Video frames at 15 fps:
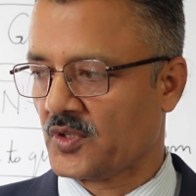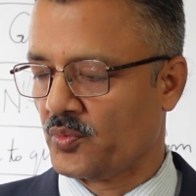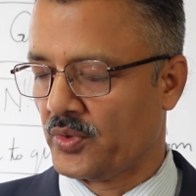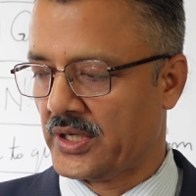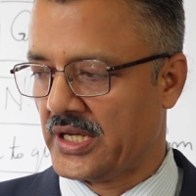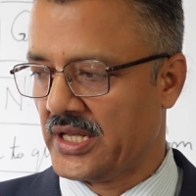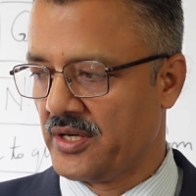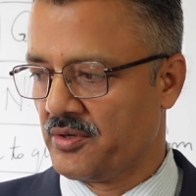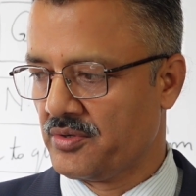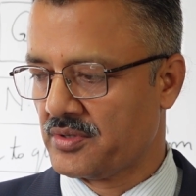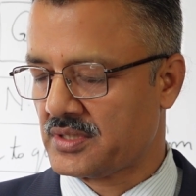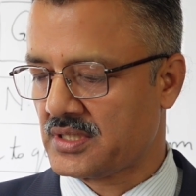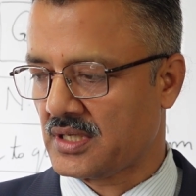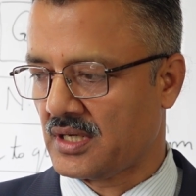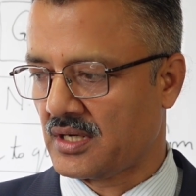When you
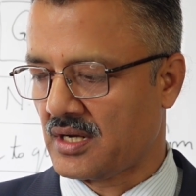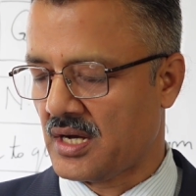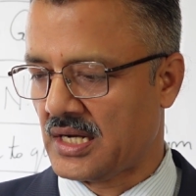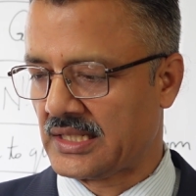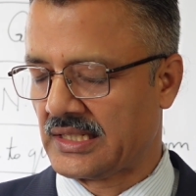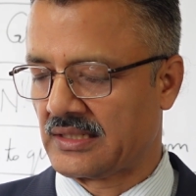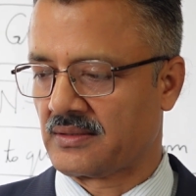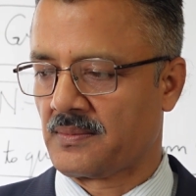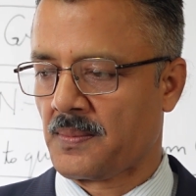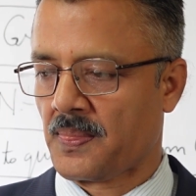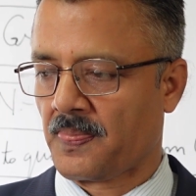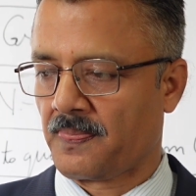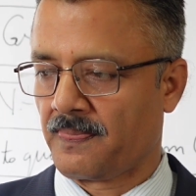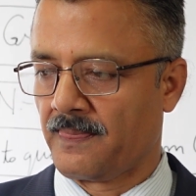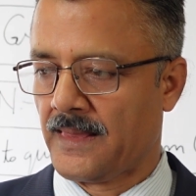use another,
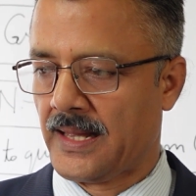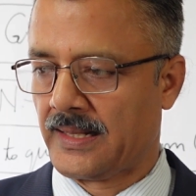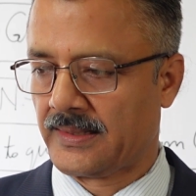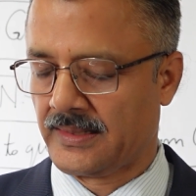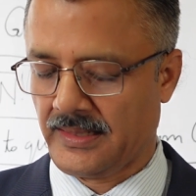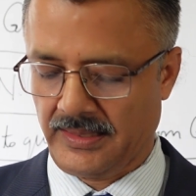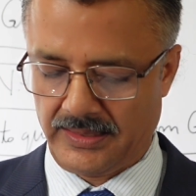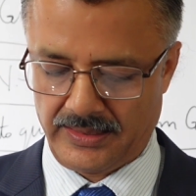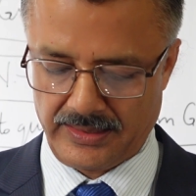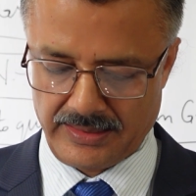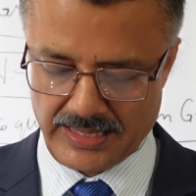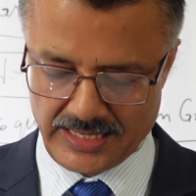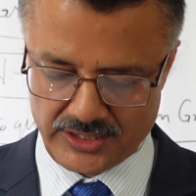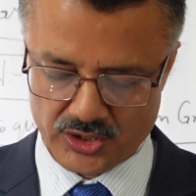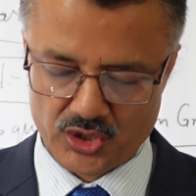then the
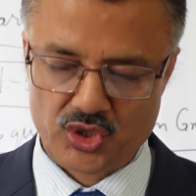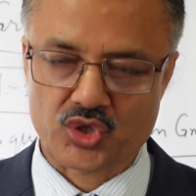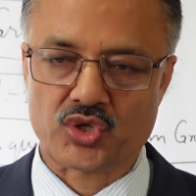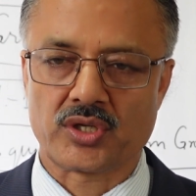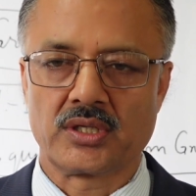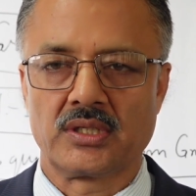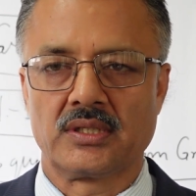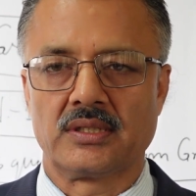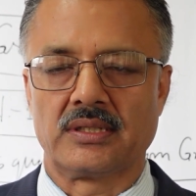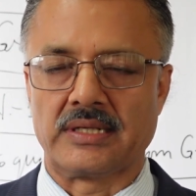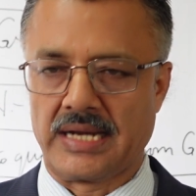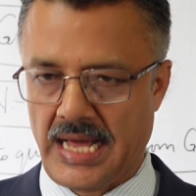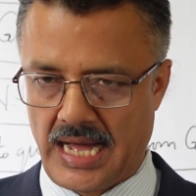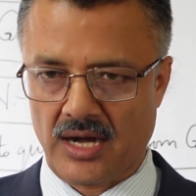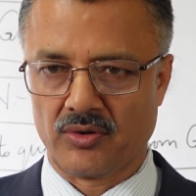next
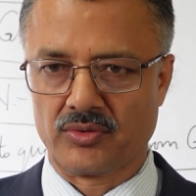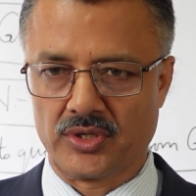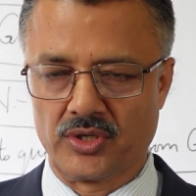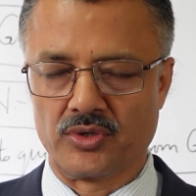noun you